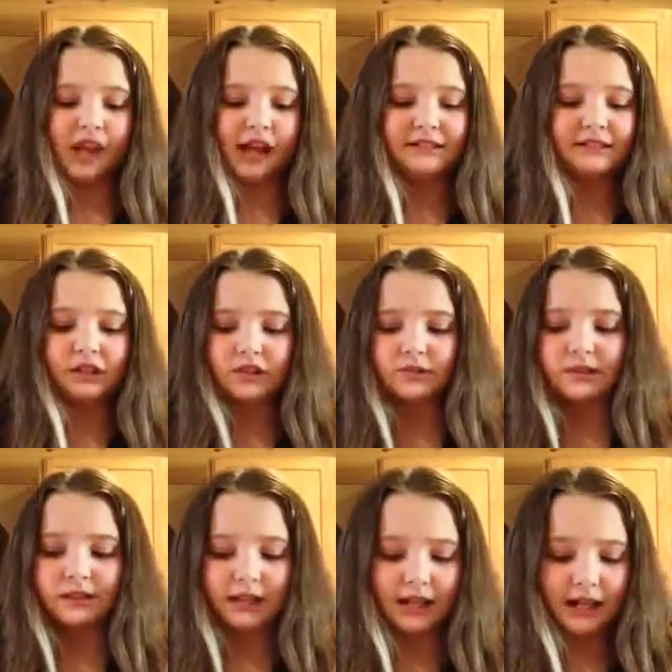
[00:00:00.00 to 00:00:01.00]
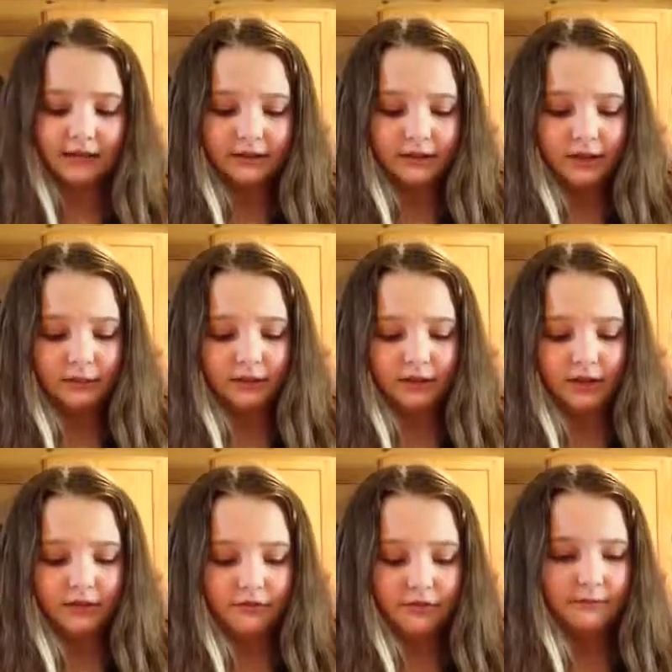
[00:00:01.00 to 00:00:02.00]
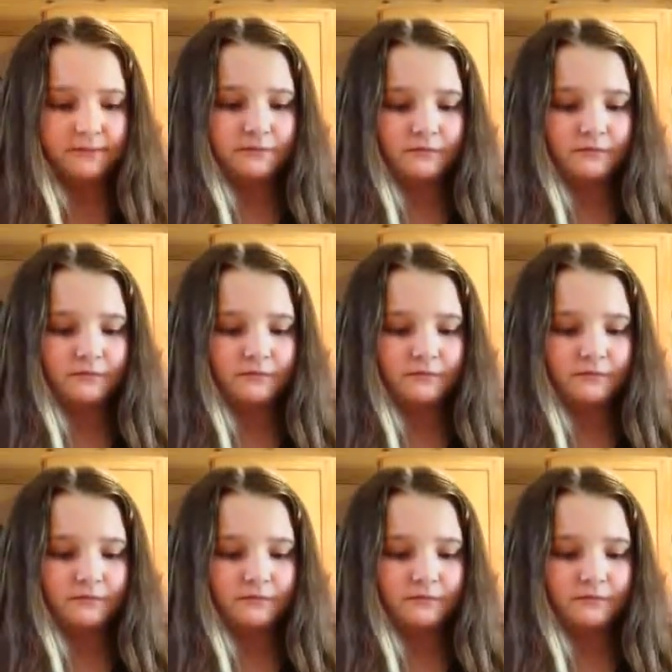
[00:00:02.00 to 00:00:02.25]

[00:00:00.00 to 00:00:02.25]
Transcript: And start squeezing it out into the mold that you want.